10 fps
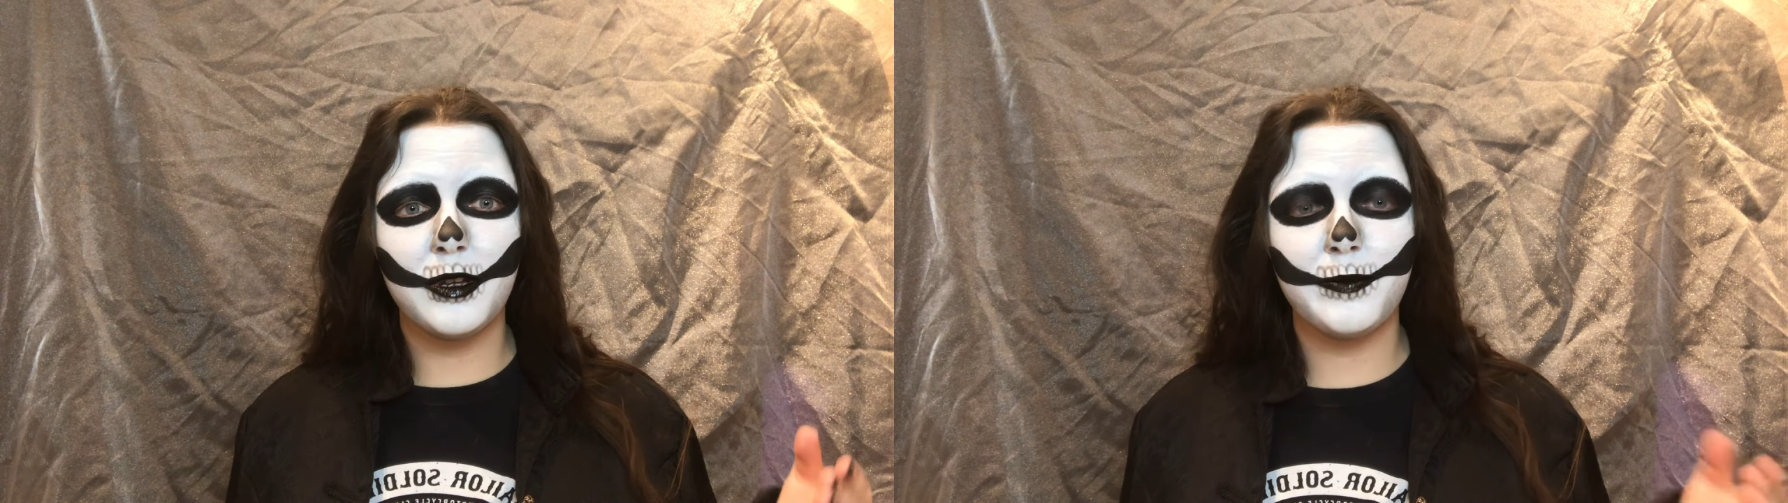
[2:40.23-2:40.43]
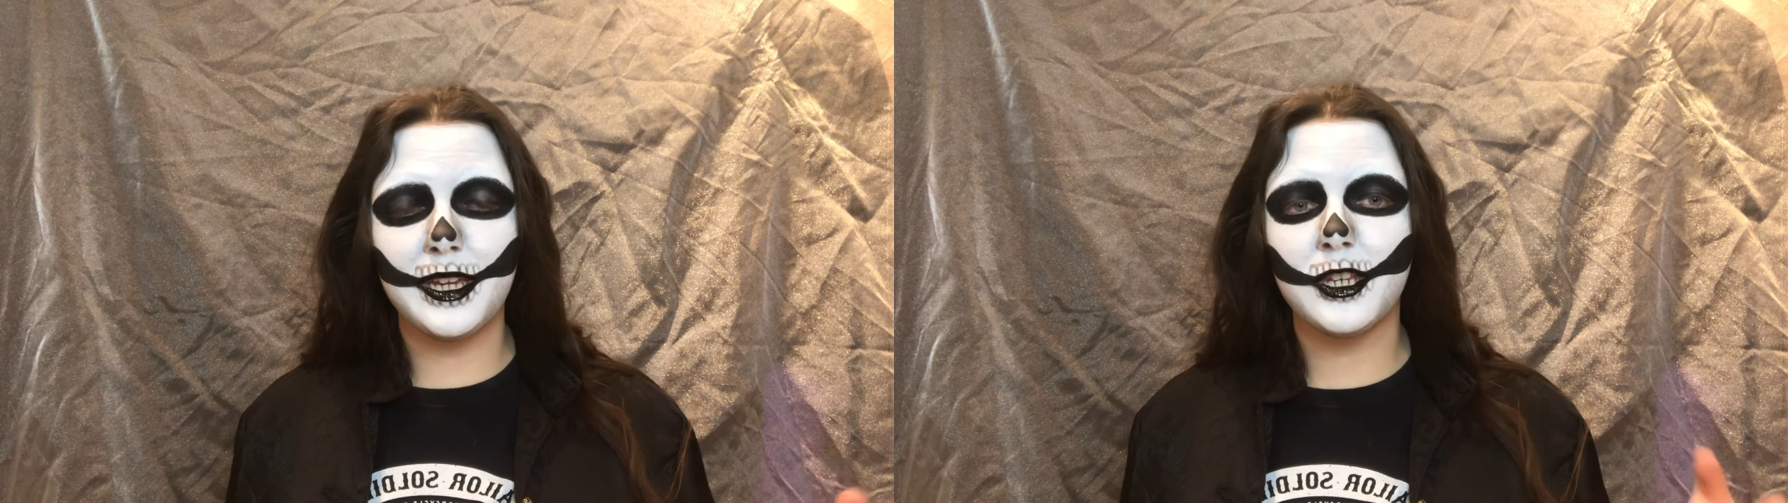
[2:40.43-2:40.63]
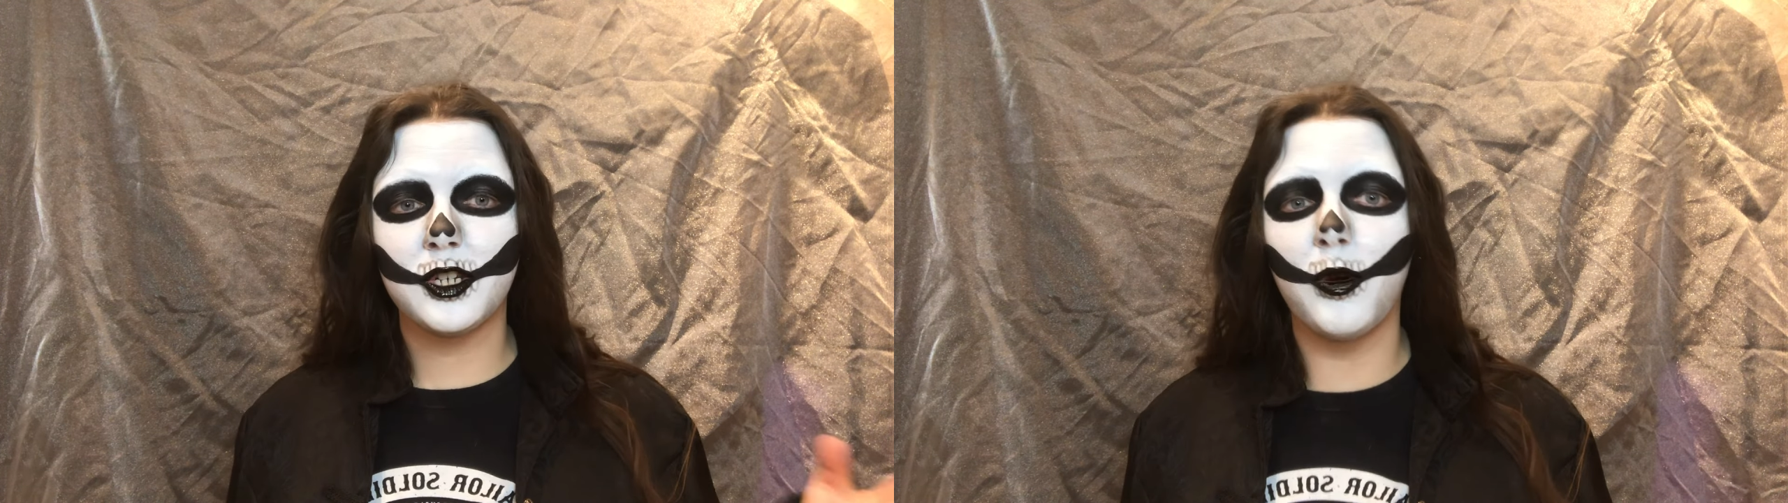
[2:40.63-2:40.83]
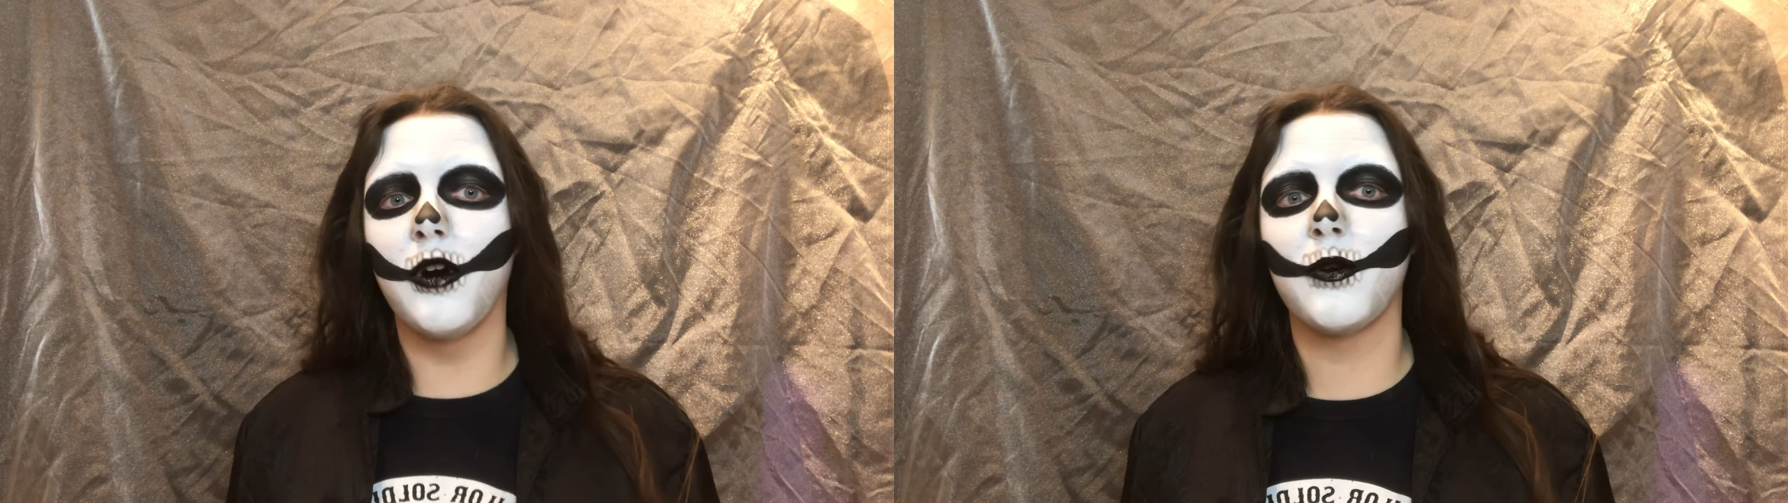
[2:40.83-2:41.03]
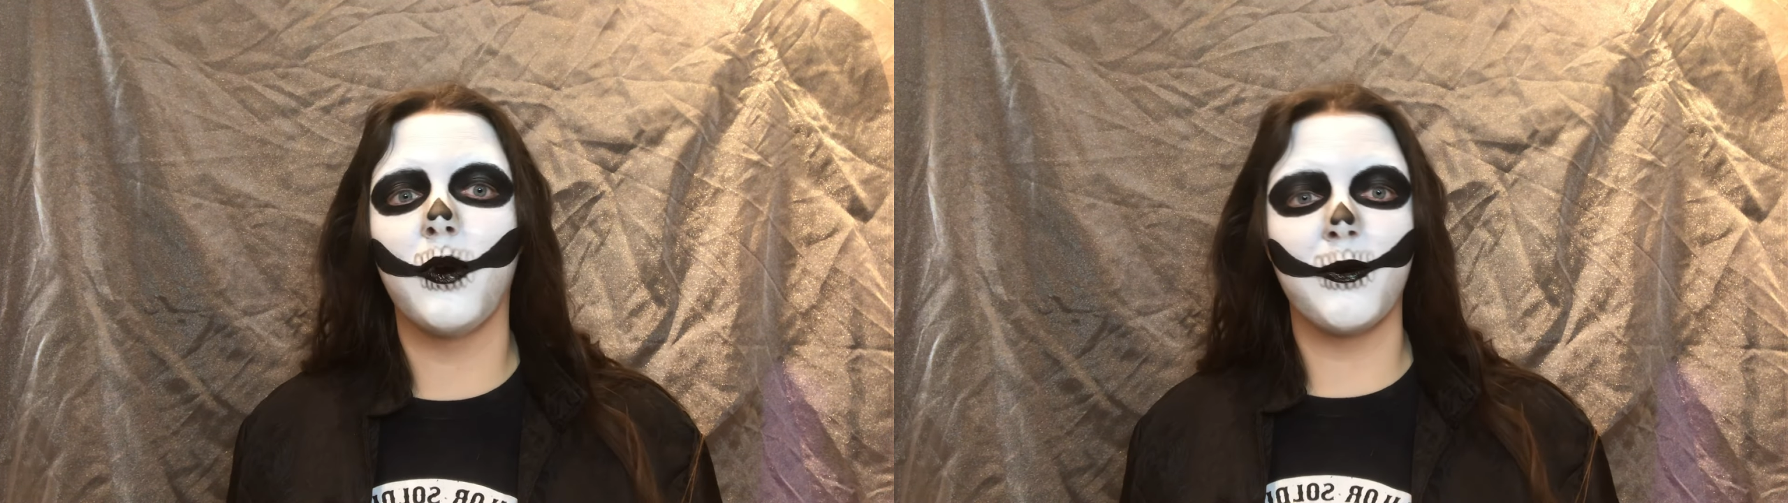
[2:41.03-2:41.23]
could be the
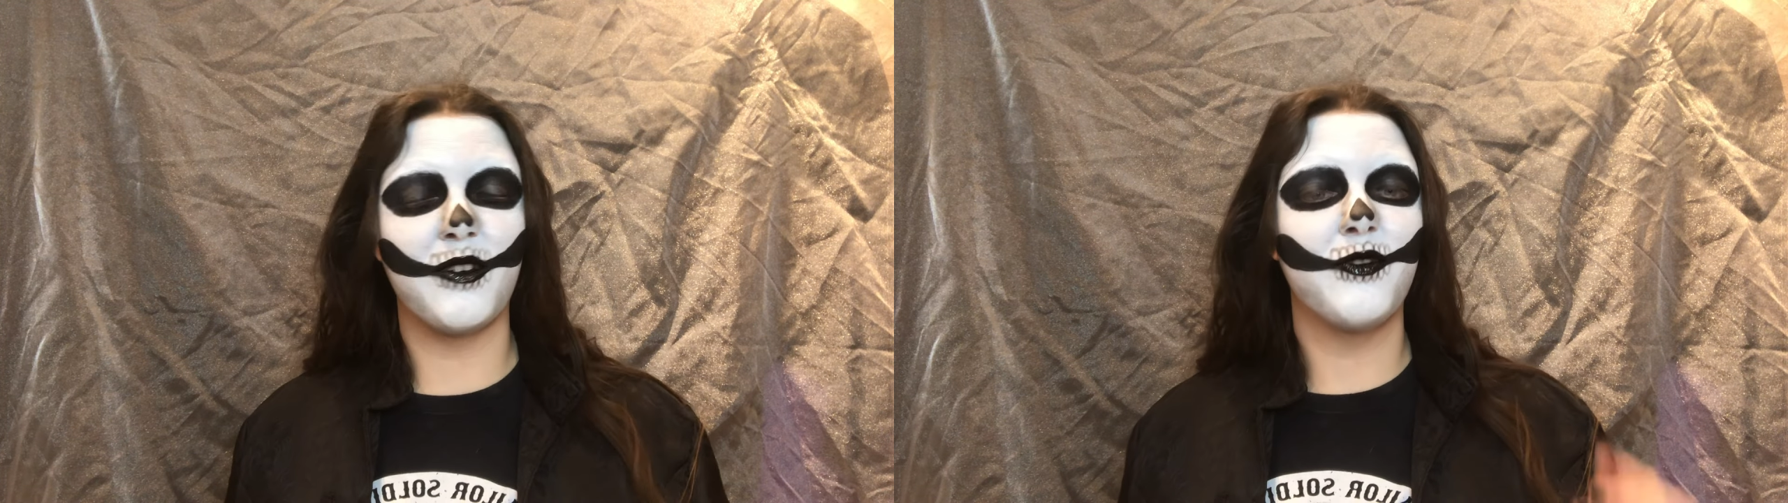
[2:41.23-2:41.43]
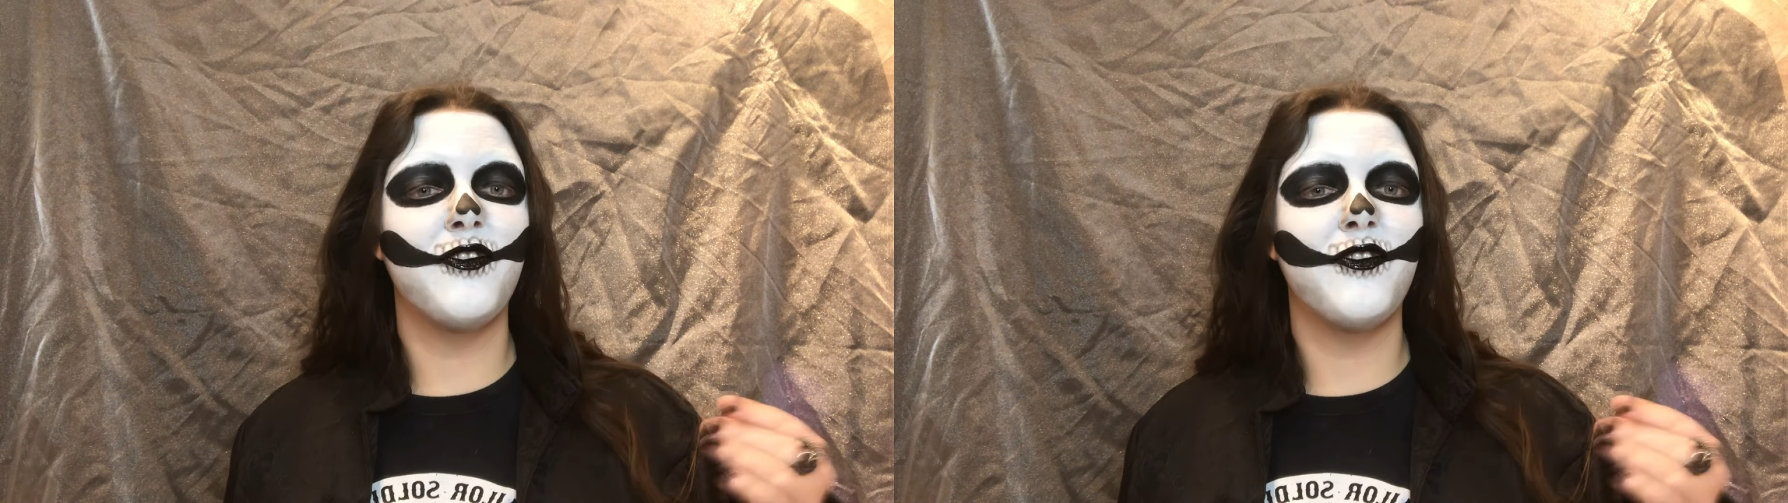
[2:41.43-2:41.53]
tour where we're